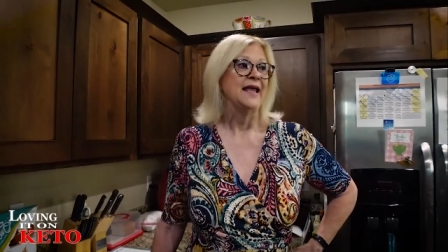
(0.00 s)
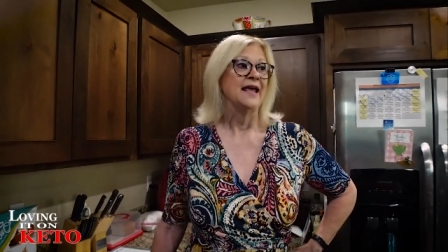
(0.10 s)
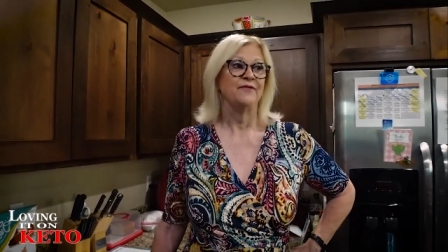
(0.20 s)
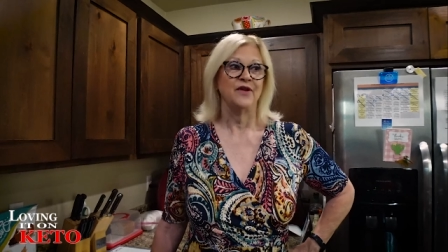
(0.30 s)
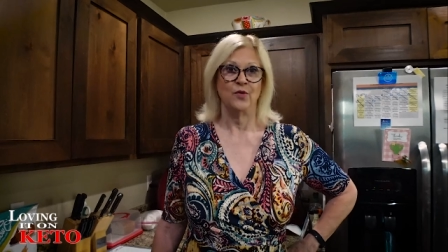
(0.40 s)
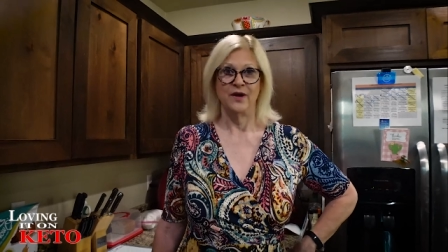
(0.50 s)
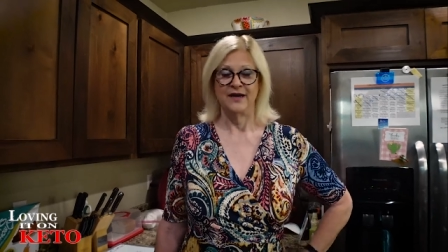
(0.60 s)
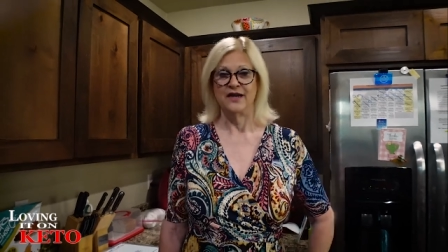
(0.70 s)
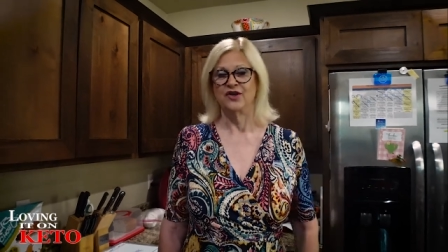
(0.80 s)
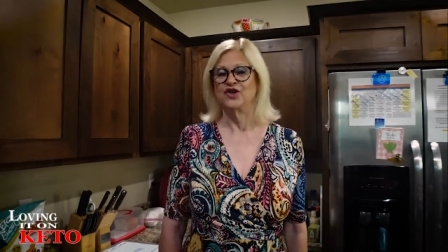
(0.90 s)
and if there were
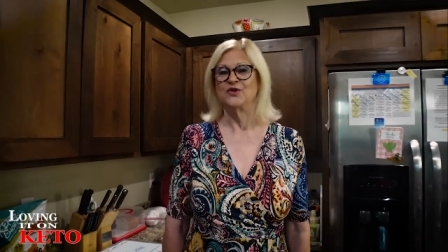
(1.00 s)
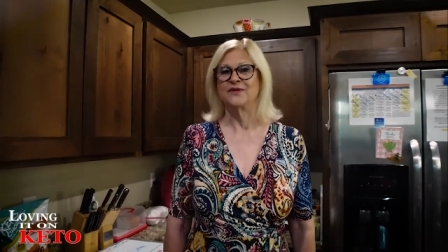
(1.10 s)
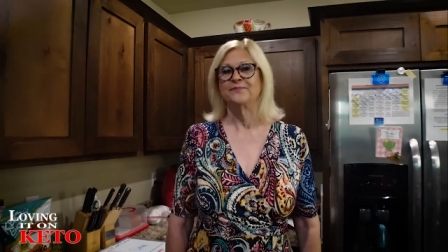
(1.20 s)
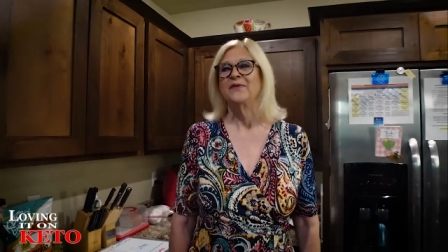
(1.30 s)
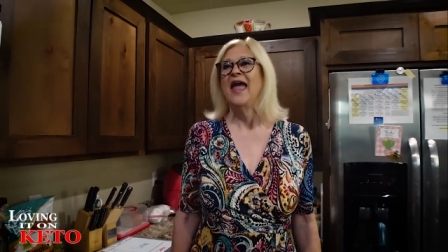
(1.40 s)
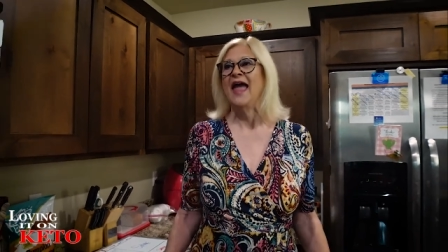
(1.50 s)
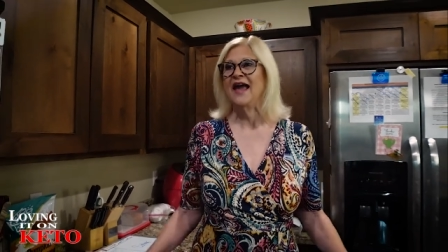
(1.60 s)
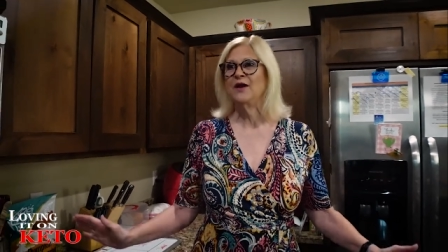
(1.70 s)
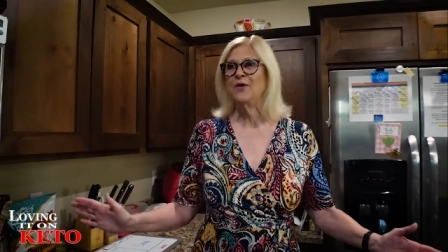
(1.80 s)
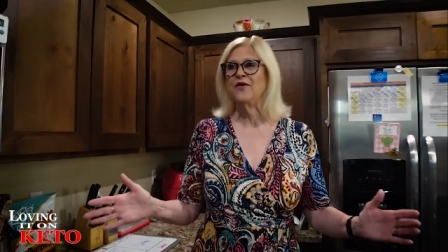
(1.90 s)
any issues. Anyway,